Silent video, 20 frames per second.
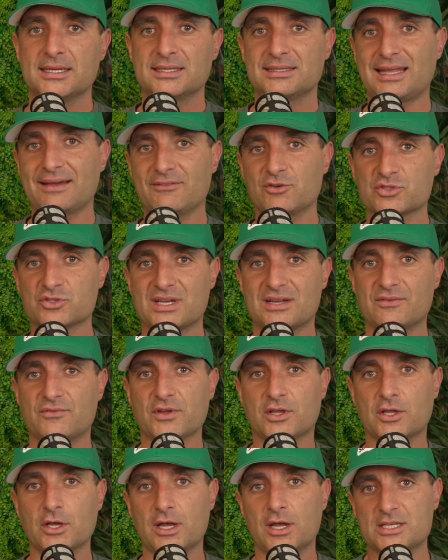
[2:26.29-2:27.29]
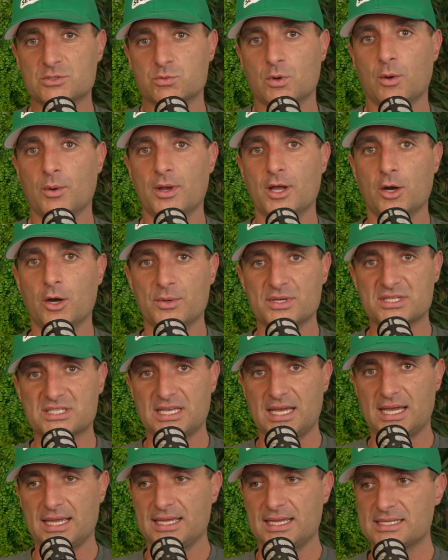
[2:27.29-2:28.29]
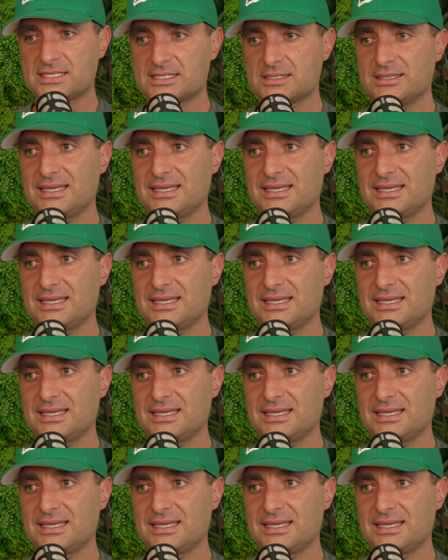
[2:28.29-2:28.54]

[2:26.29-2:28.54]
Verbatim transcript: devil's advocate is what we always say is,